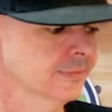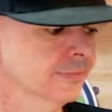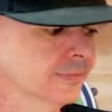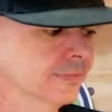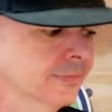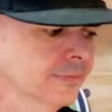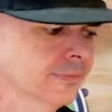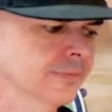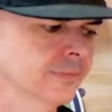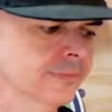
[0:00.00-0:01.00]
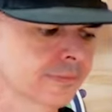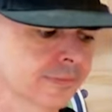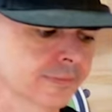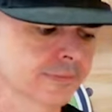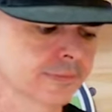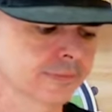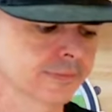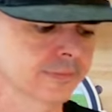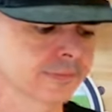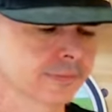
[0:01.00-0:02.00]

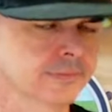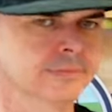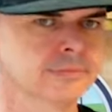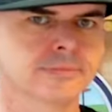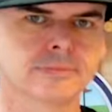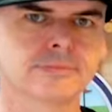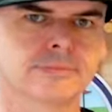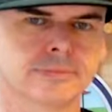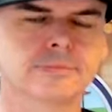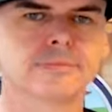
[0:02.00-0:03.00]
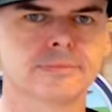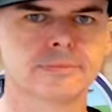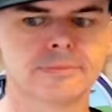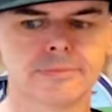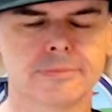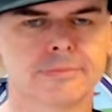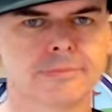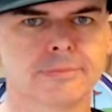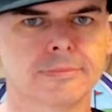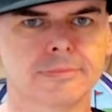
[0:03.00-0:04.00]

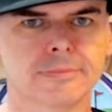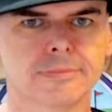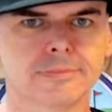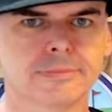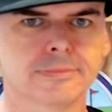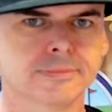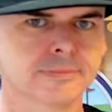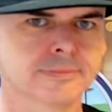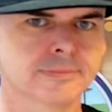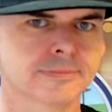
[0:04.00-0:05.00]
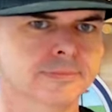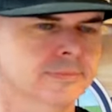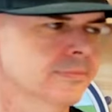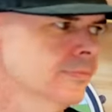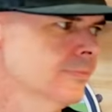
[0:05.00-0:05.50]
No words are spoken by the person on screen.